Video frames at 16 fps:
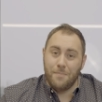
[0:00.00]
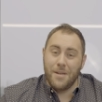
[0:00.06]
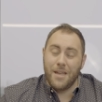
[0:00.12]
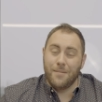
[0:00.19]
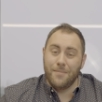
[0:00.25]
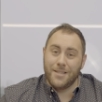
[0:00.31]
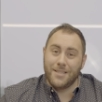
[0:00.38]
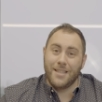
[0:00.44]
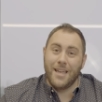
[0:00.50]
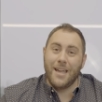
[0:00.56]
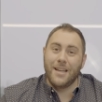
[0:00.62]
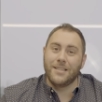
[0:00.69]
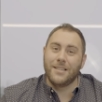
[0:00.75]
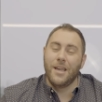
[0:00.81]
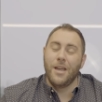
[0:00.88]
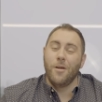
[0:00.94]
big
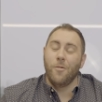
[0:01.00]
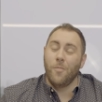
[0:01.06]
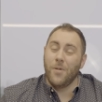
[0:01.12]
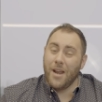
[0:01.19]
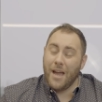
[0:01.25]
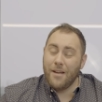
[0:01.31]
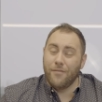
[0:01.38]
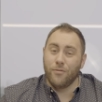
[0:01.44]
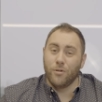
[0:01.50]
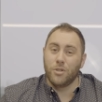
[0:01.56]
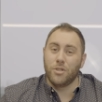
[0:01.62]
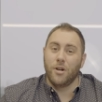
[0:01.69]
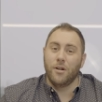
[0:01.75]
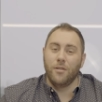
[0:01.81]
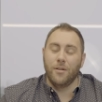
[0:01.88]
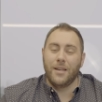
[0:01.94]
mistakes when I first
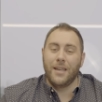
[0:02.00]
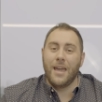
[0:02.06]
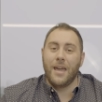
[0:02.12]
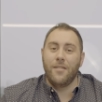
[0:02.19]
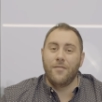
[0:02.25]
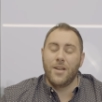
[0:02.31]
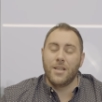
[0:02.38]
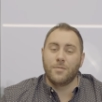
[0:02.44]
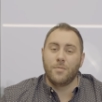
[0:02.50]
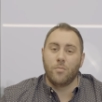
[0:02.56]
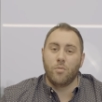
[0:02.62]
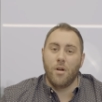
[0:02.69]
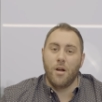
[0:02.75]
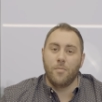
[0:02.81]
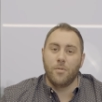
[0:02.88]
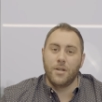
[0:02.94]
started looking at investment
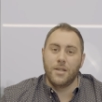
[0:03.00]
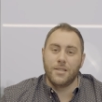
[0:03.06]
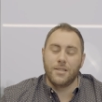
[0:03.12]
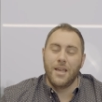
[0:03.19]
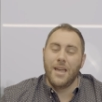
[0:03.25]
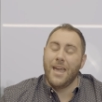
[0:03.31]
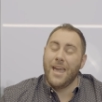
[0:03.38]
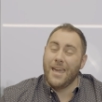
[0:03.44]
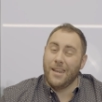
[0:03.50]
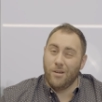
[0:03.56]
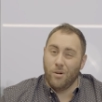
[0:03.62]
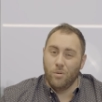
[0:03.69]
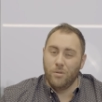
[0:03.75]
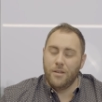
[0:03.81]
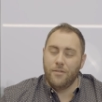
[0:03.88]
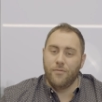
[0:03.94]
properties and
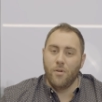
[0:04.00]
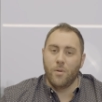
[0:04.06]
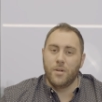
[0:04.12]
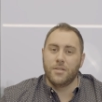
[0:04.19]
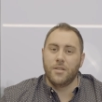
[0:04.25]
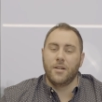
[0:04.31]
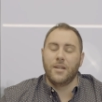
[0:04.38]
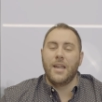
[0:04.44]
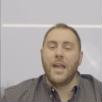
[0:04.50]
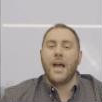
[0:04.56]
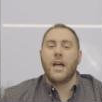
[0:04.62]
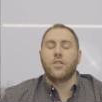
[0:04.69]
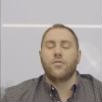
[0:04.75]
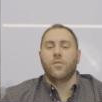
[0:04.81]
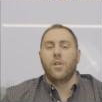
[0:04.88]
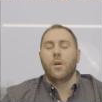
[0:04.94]
only focus on
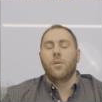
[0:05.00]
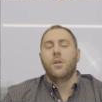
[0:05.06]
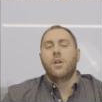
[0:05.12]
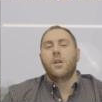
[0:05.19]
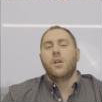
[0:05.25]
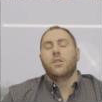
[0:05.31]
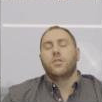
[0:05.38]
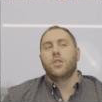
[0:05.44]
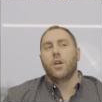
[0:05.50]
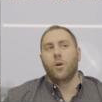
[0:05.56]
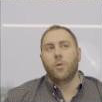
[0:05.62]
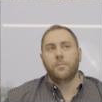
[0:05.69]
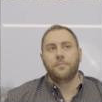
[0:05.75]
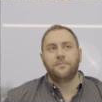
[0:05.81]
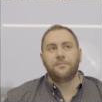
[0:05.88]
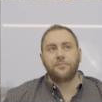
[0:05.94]
cash flow.
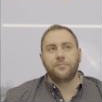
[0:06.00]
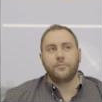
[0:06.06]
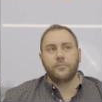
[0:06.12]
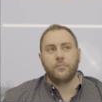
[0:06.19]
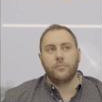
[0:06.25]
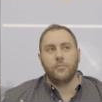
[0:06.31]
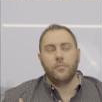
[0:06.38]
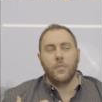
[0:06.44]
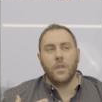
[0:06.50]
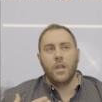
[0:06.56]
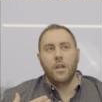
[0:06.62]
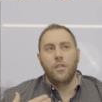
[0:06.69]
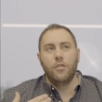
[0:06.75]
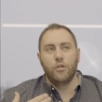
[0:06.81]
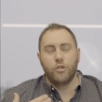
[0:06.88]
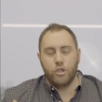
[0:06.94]
So
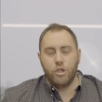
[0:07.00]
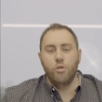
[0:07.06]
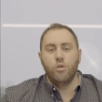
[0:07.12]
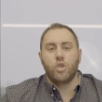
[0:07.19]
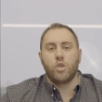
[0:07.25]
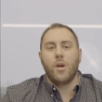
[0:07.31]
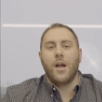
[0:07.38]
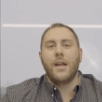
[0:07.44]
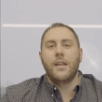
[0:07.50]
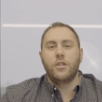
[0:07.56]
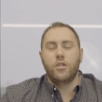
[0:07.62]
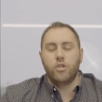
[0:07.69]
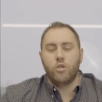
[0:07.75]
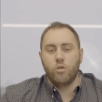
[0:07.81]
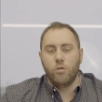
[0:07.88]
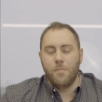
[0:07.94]
there's two tried
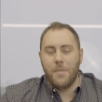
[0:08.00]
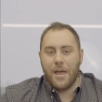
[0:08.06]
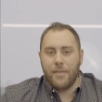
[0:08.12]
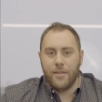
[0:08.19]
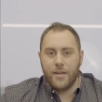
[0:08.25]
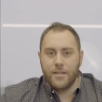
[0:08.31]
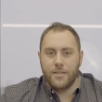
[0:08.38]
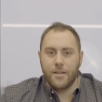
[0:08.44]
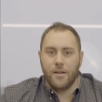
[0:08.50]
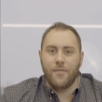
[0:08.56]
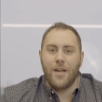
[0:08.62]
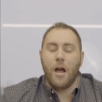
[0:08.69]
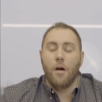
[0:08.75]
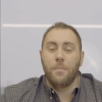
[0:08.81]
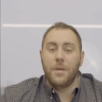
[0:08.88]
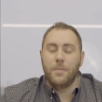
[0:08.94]
and true methods of
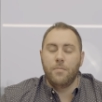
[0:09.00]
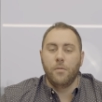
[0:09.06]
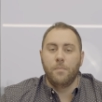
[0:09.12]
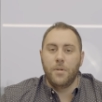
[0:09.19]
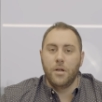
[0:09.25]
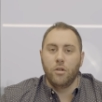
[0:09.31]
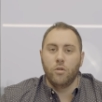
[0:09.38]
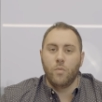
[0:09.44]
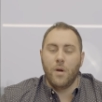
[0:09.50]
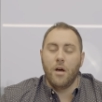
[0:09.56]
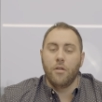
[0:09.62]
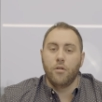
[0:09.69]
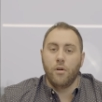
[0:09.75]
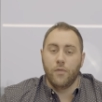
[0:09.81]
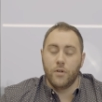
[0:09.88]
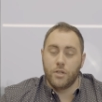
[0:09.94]
how people build
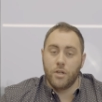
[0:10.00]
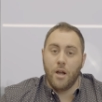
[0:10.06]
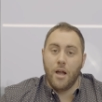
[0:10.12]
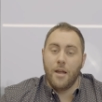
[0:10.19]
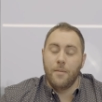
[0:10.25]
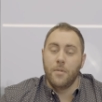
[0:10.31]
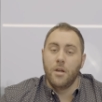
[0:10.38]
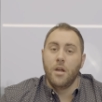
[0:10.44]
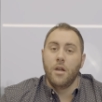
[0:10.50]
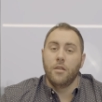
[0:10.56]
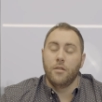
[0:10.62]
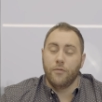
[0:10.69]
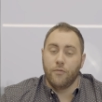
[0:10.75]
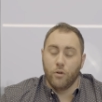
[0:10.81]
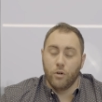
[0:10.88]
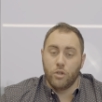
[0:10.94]
wealth over time.
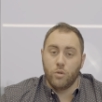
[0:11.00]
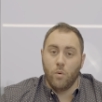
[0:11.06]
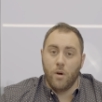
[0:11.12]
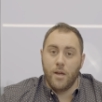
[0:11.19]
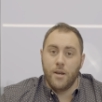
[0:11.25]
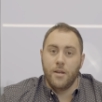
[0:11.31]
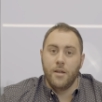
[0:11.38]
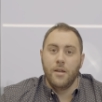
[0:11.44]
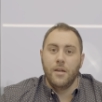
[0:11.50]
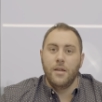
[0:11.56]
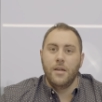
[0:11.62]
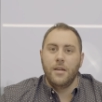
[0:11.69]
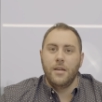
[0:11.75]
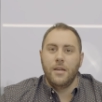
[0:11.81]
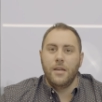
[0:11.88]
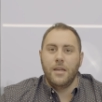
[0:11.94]
The first one
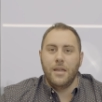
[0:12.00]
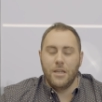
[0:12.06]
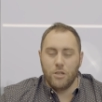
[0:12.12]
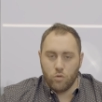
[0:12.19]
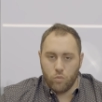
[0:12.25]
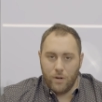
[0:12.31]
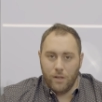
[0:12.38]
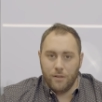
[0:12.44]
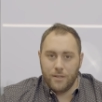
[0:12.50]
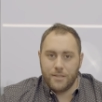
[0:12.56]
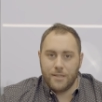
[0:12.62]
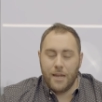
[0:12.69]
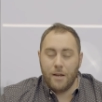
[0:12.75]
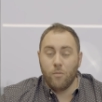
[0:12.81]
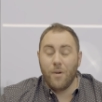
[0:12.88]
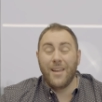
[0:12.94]
is real
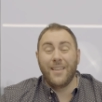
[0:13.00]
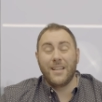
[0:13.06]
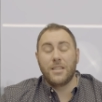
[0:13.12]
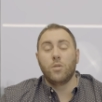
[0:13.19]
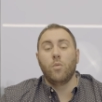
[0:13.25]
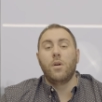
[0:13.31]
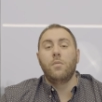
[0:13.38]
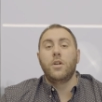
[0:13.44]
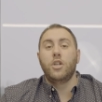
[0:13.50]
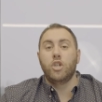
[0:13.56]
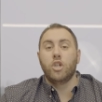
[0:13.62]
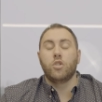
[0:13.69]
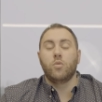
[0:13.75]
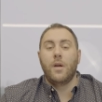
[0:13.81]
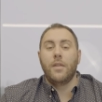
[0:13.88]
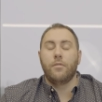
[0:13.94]
estate, right? That's the one we
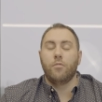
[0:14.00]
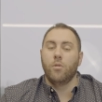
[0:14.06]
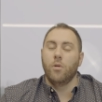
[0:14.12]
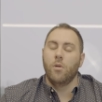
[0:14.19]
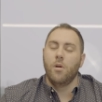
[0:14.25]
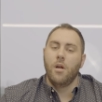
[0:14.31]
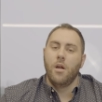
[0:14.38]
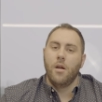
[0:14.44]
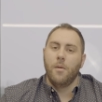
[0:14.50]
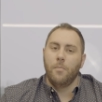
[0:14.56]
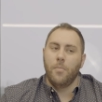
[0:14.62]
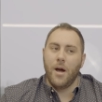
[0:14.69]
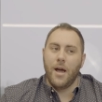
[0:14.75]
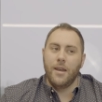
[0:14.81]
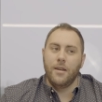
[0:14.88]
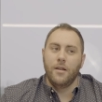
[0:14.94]
just went through.
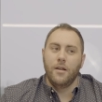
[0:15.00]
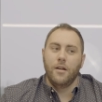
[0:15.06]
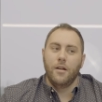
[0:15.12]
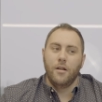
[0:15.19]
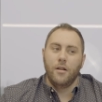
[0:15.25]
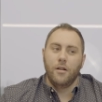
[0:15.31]
But